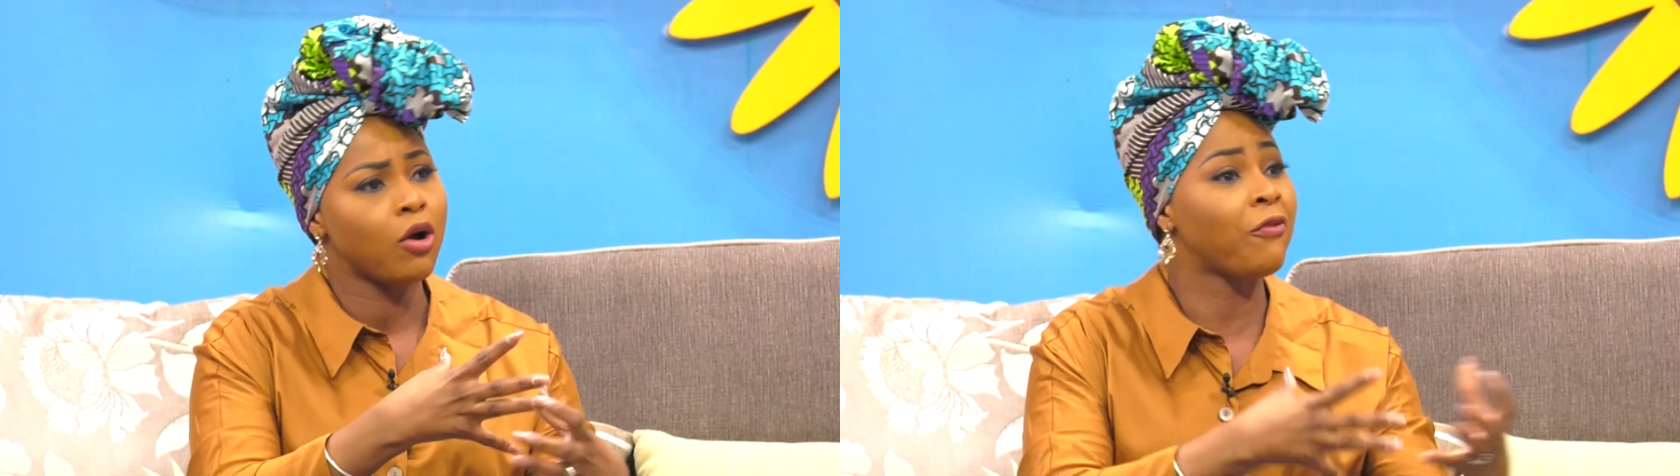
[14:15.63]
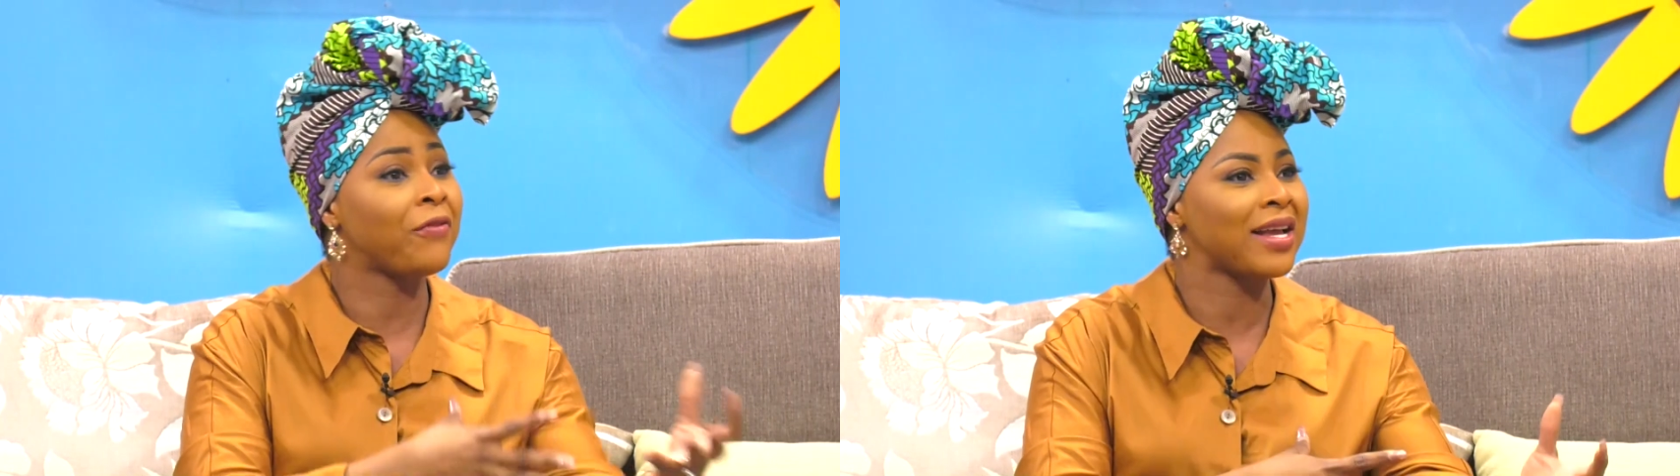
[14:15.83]

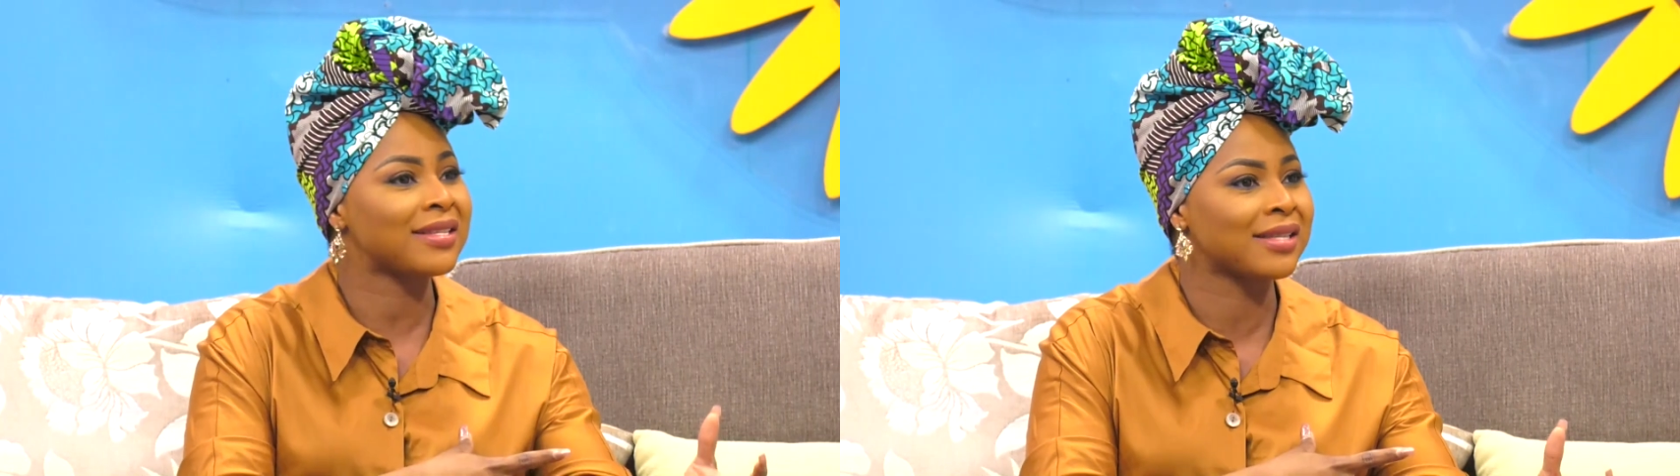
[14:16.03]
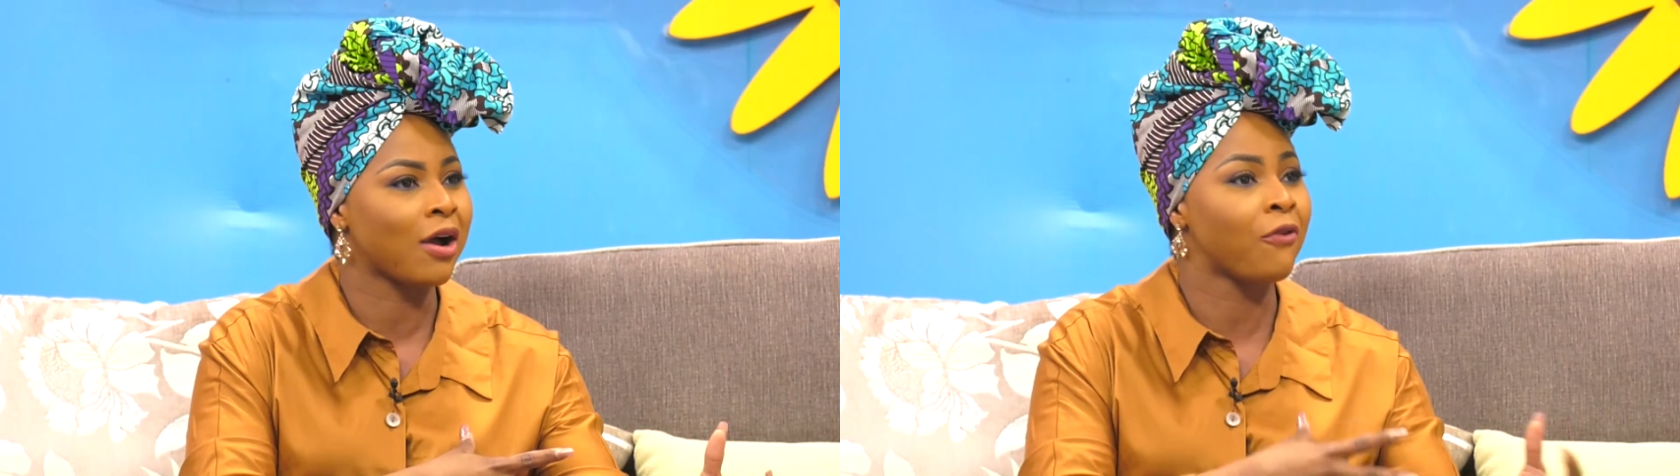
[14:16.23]
of
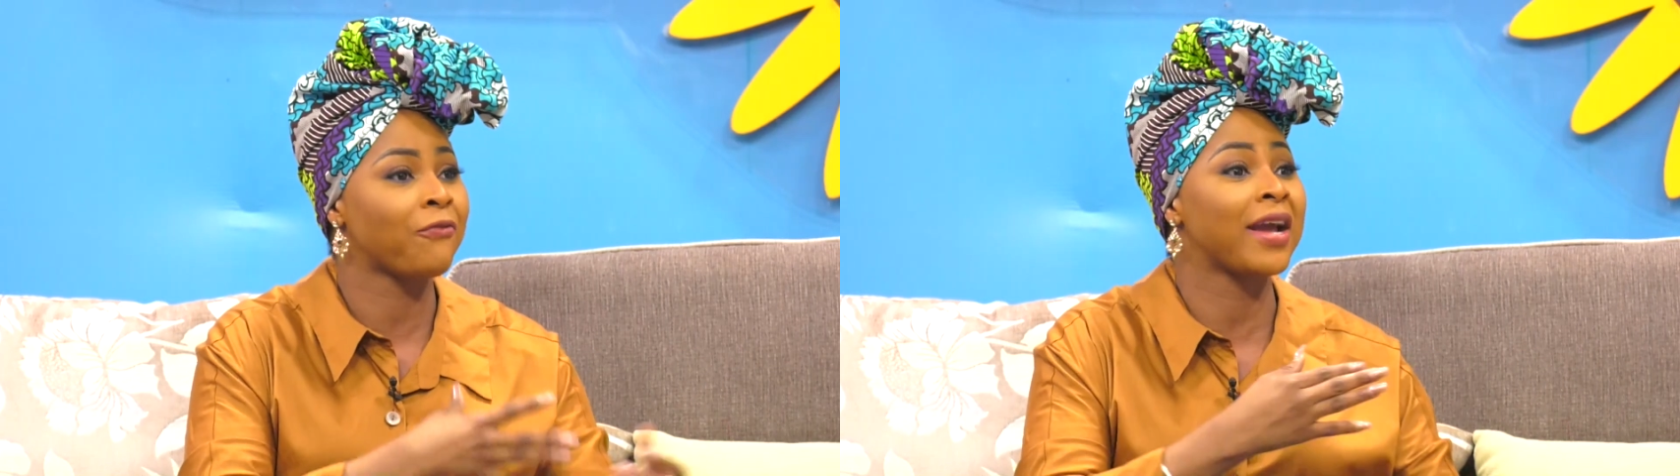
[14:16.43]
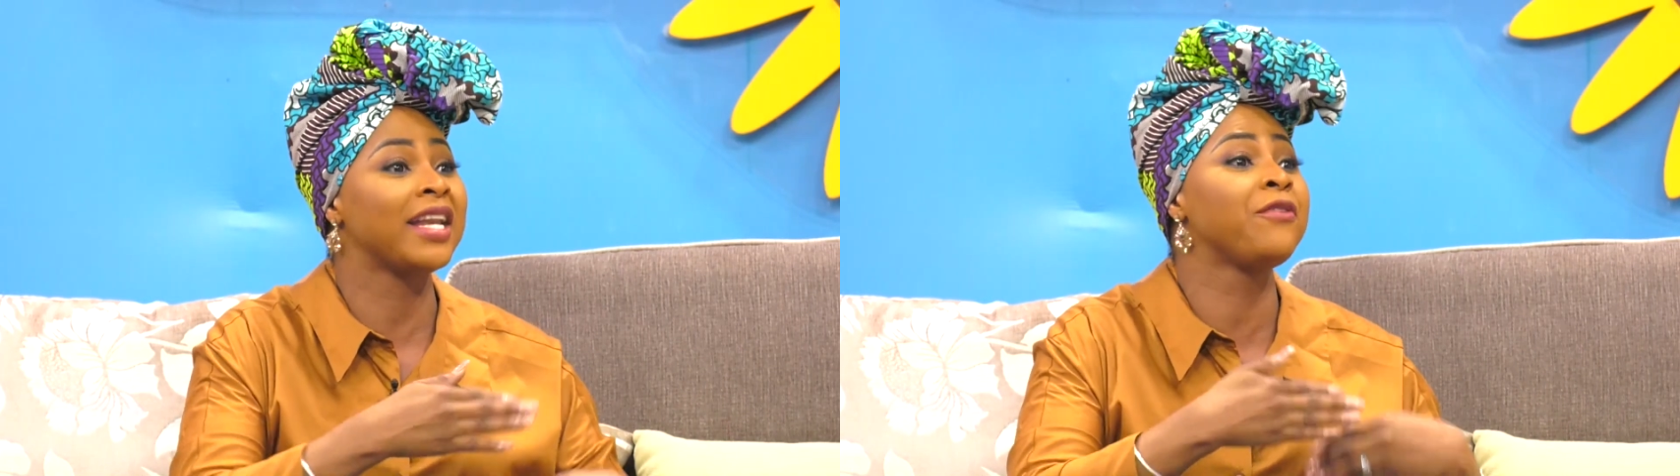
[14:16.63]
Esther of
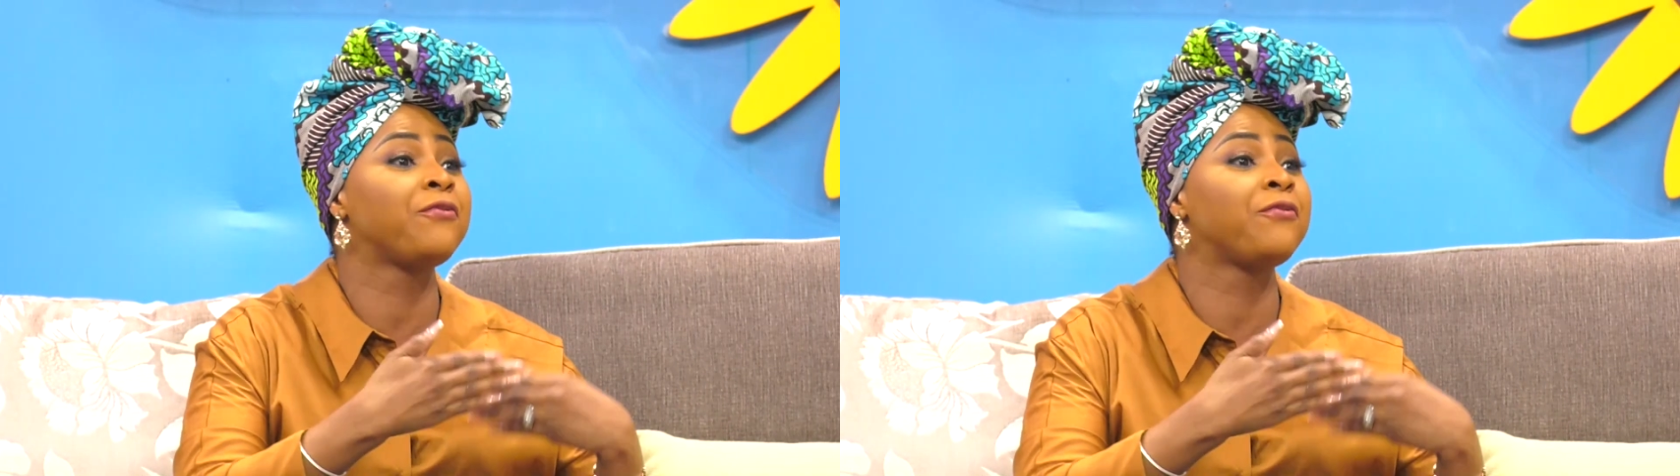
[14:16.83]
finding